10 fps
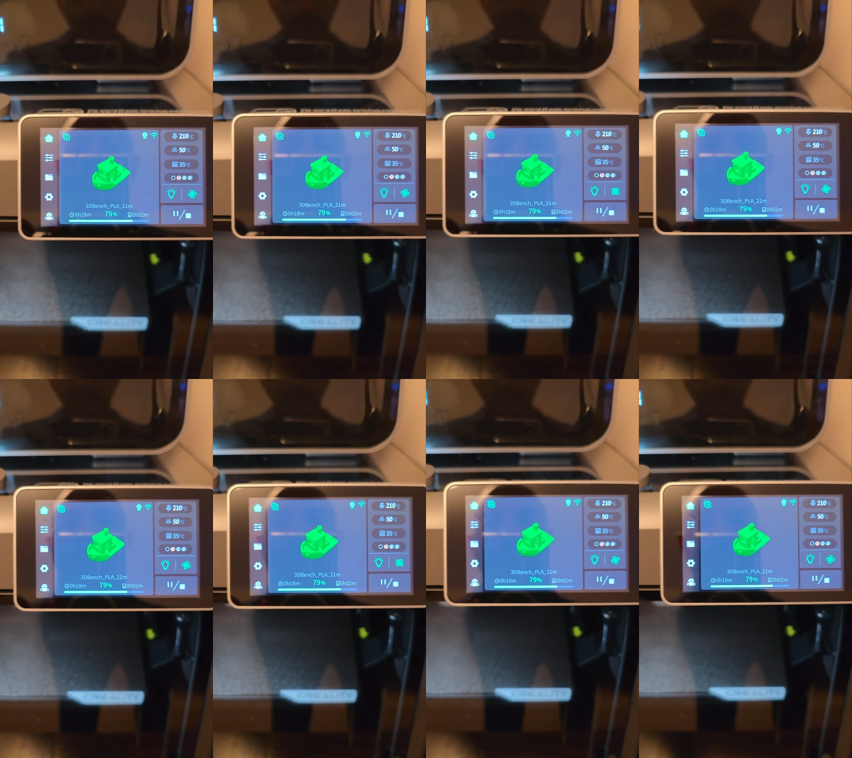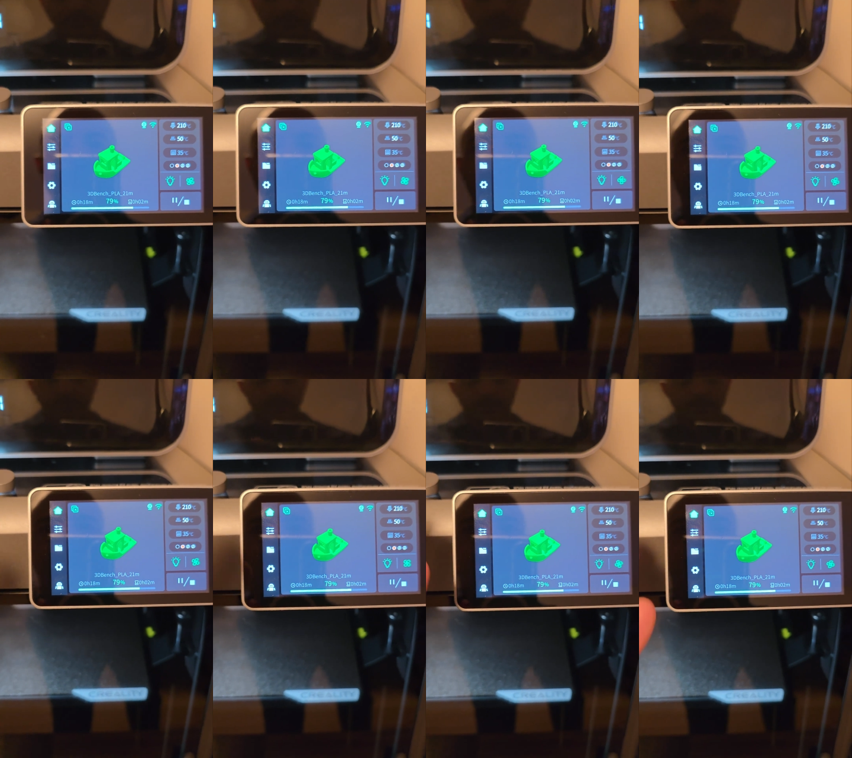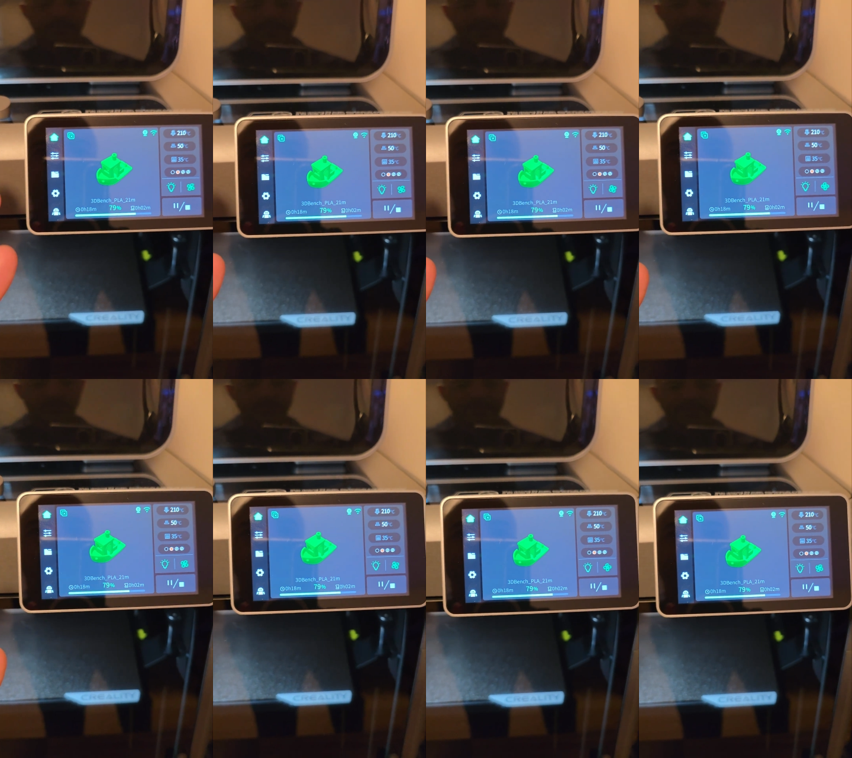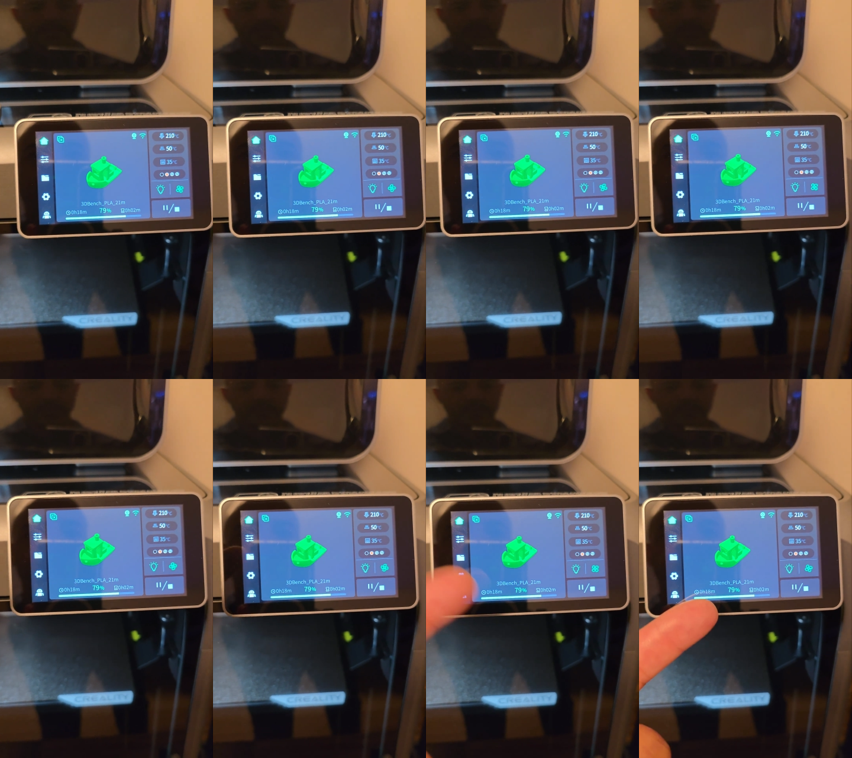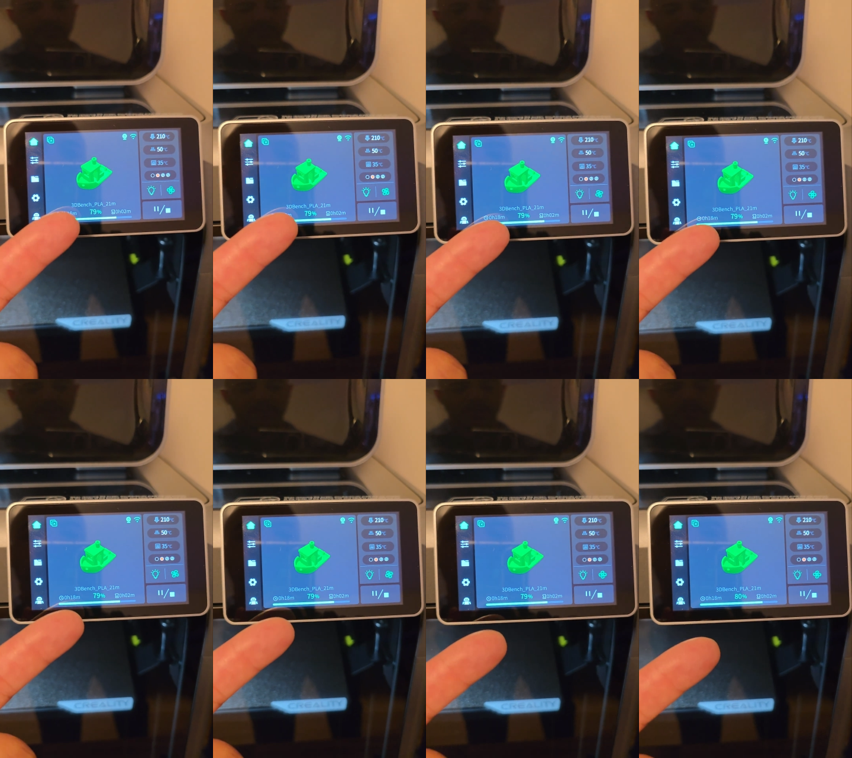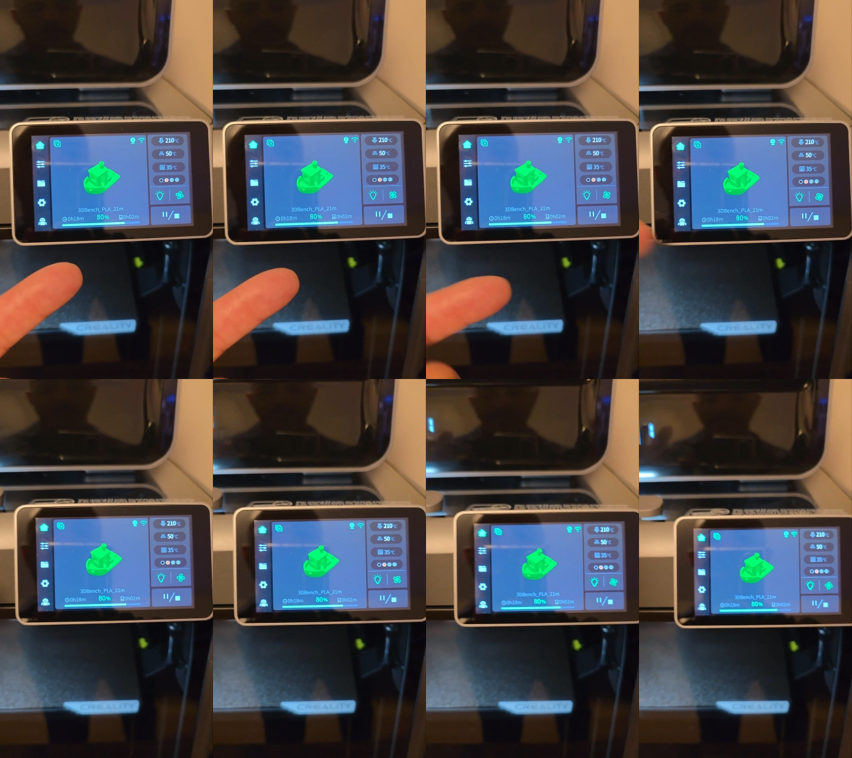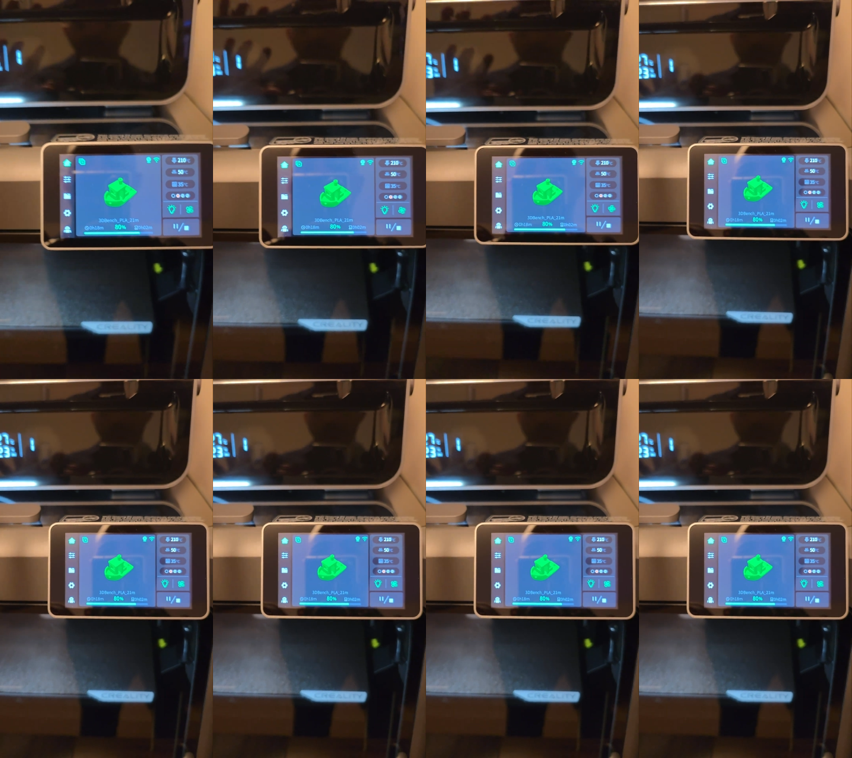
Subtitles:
[unreadable: no face in view]